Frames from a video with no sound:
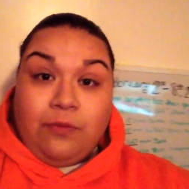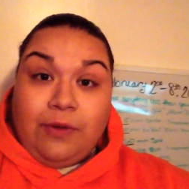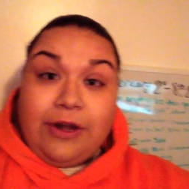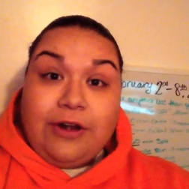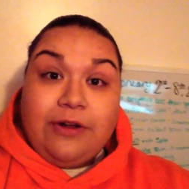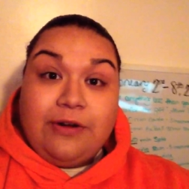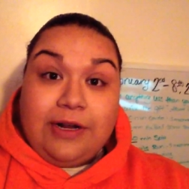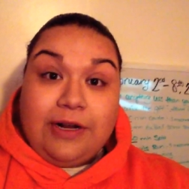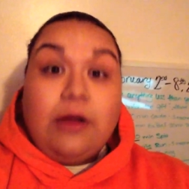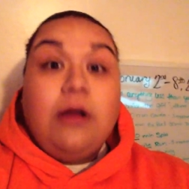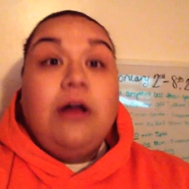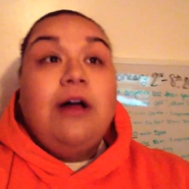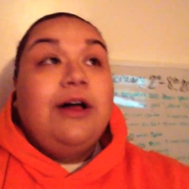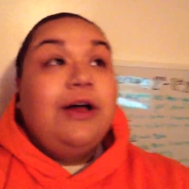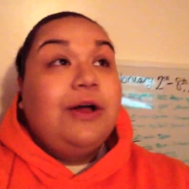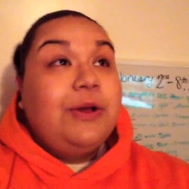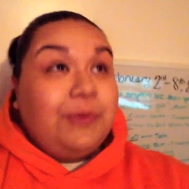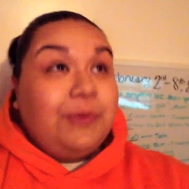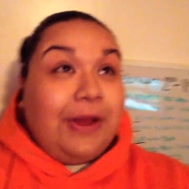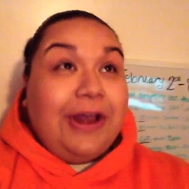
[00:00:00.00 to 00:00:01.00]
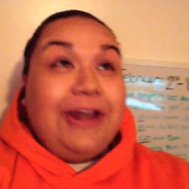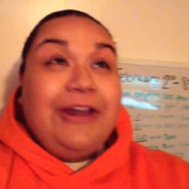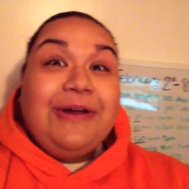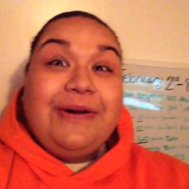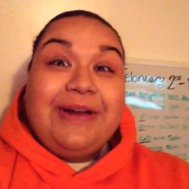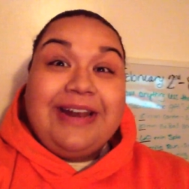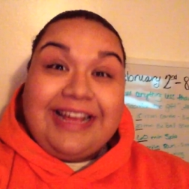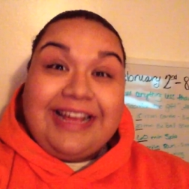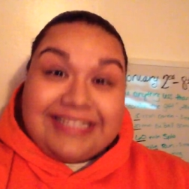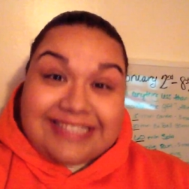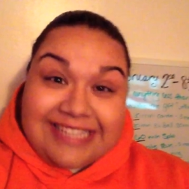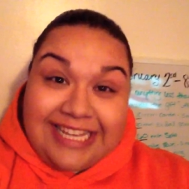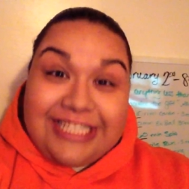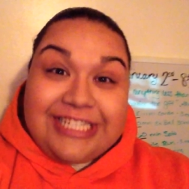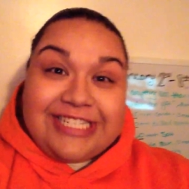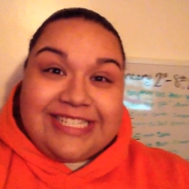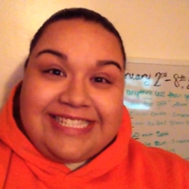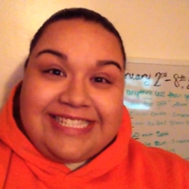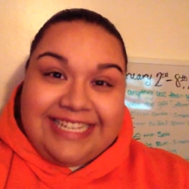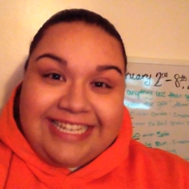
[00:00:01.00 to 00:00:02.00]
want to know what else I
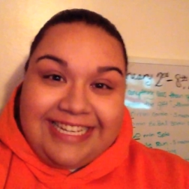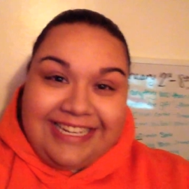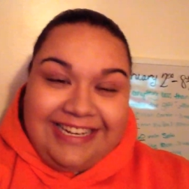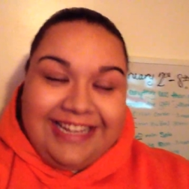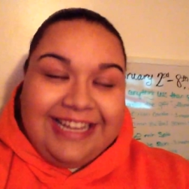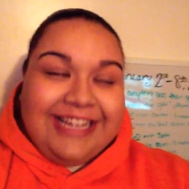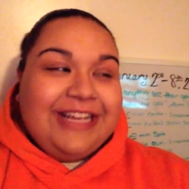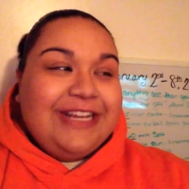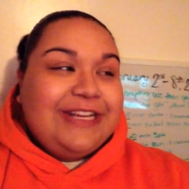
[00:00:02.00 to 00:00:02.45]
just did?